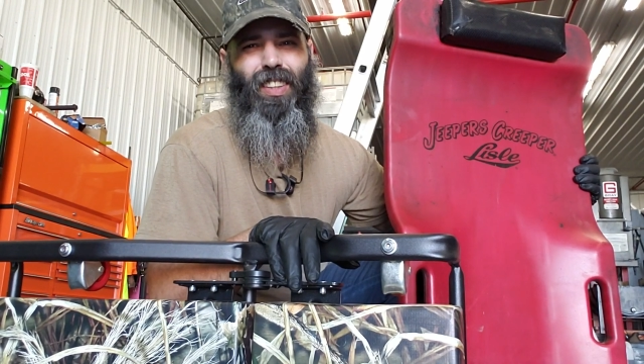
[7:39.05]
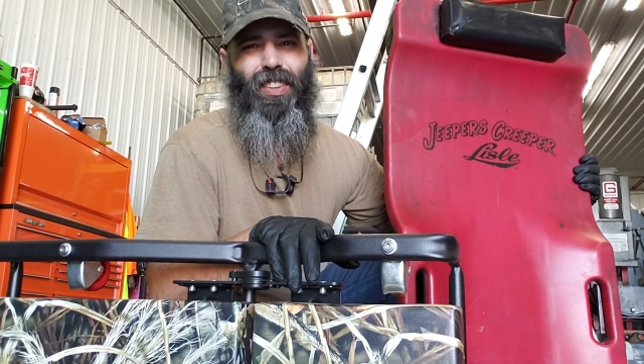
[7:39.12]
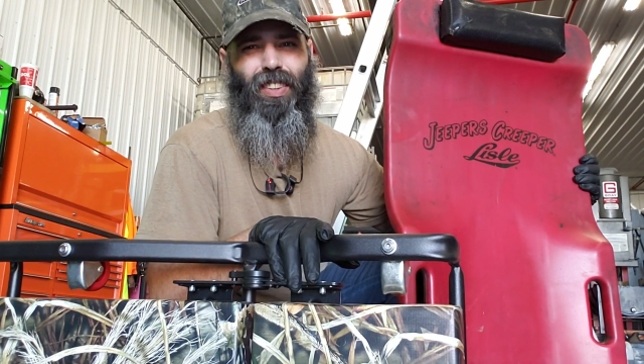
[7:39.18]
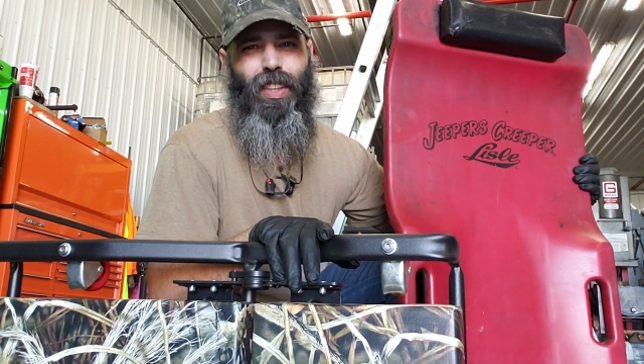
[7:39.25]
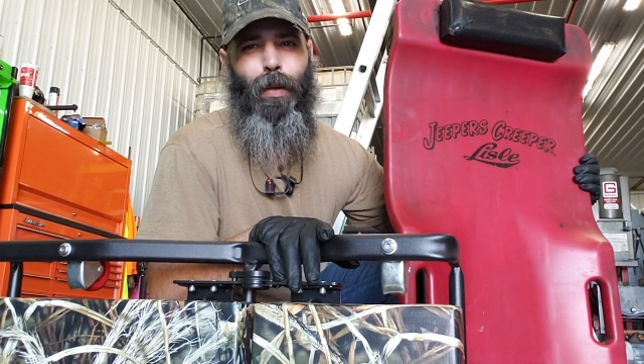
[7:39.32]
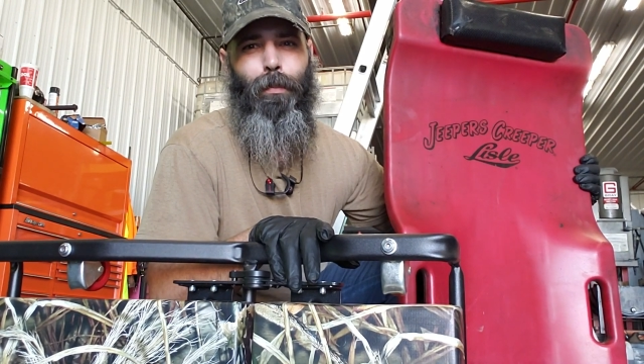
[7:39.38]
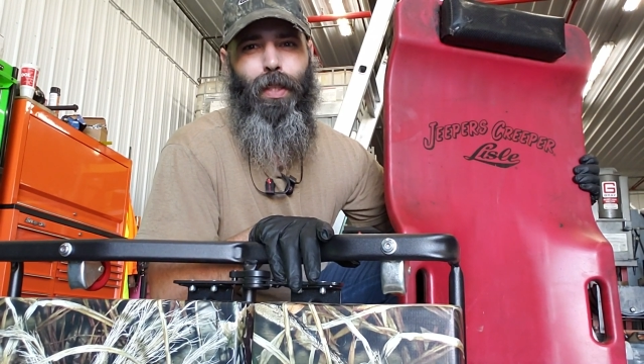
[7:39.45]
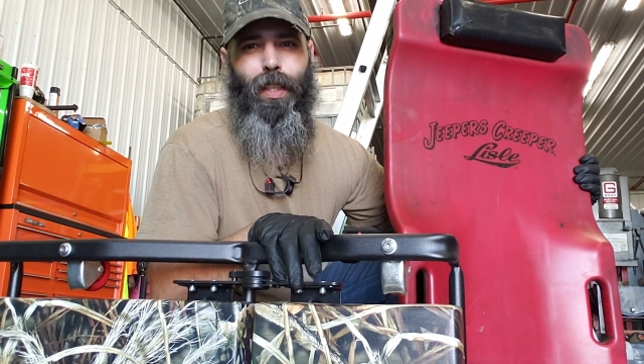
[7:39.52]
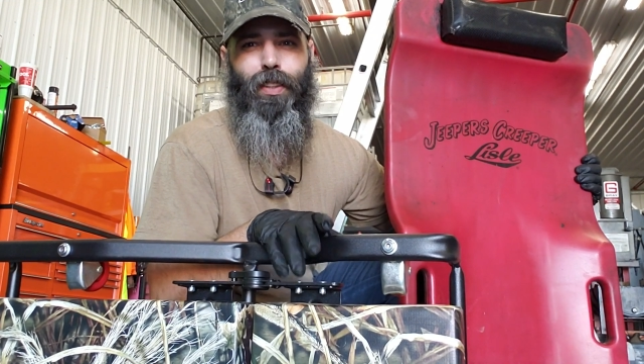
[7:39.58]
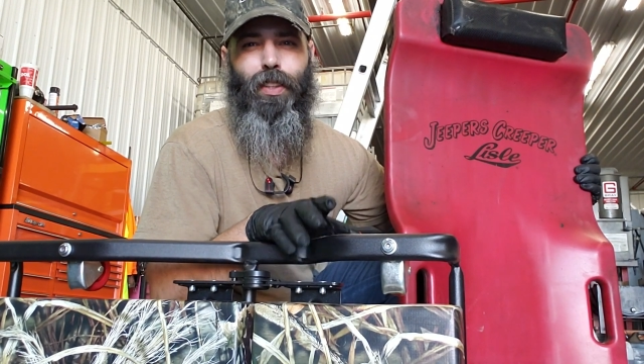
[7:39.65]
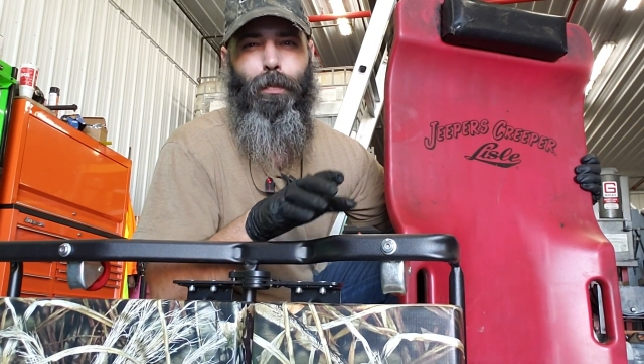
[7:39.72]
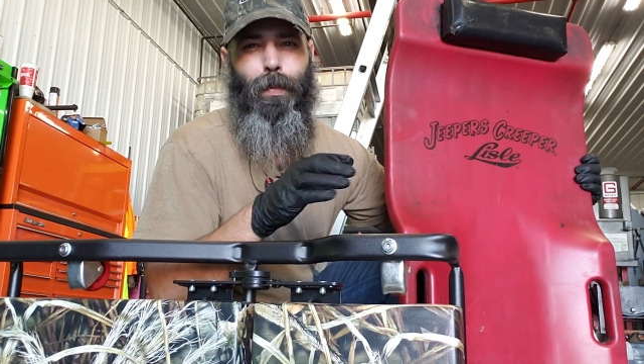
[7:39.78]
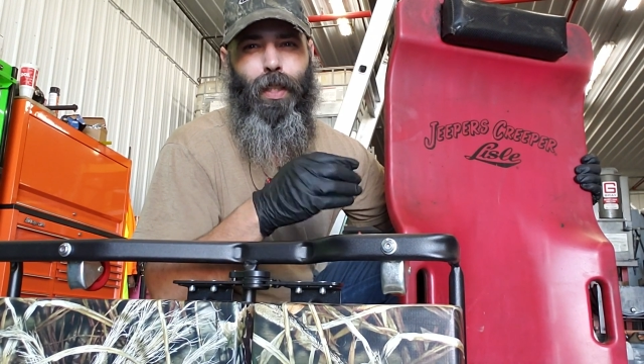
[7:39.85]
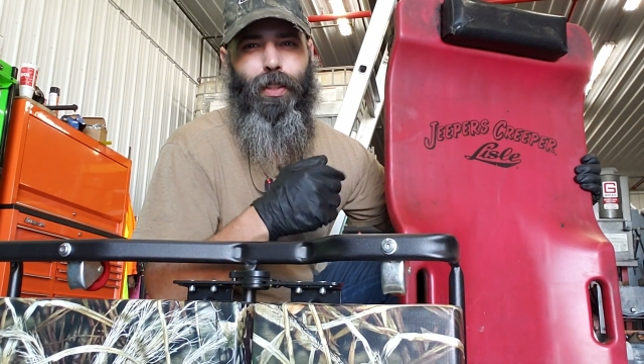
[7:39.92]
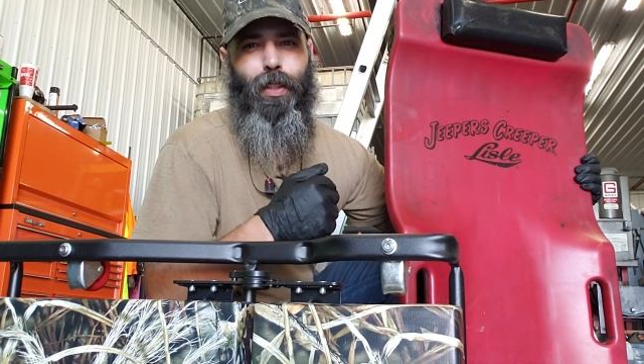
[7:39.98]
some things,
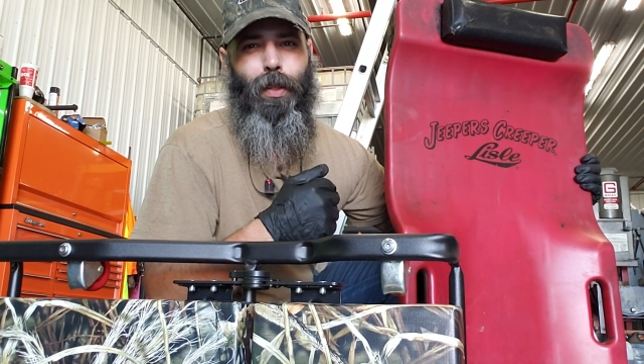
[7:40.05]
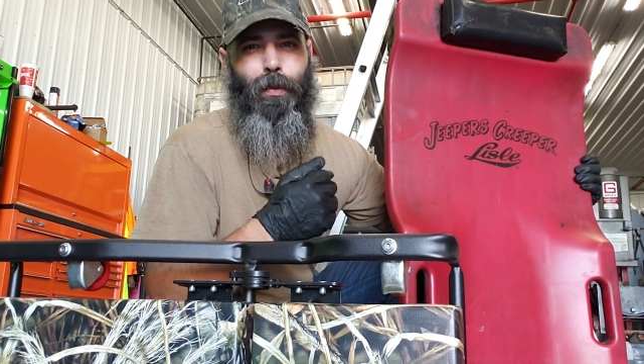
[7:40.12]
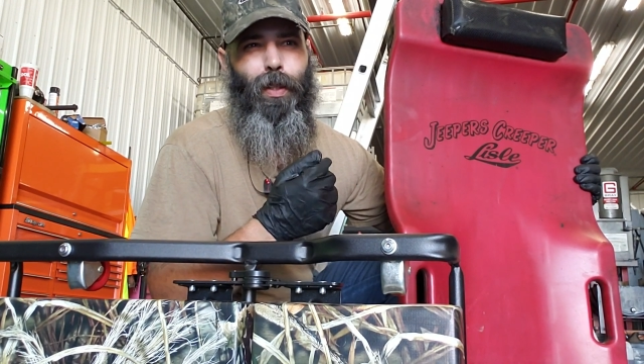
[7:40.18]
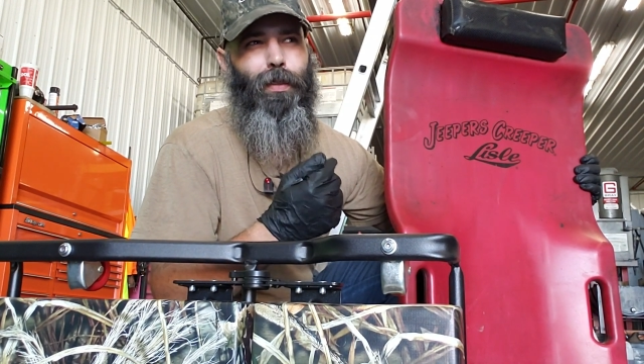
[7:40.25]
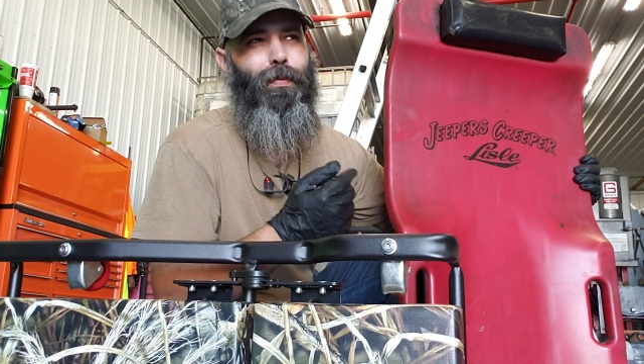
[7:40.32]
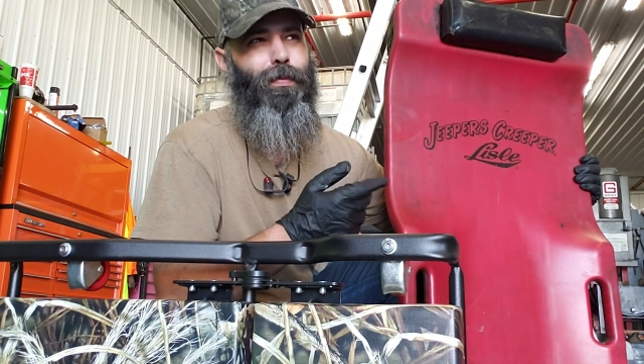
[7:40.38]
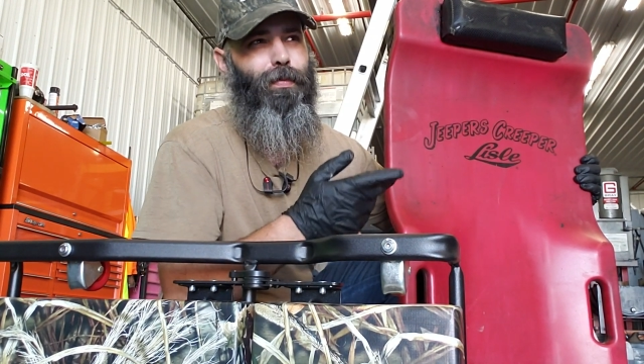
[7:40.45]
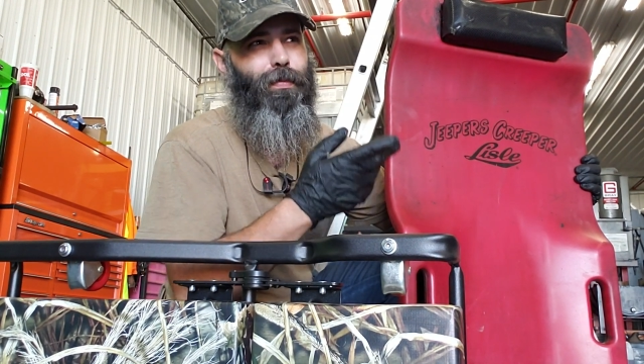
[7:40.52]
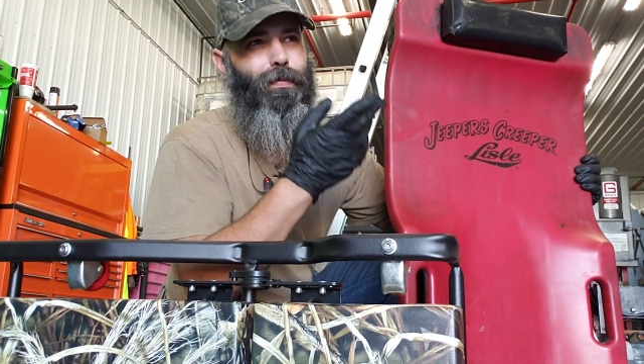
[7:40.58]
especially with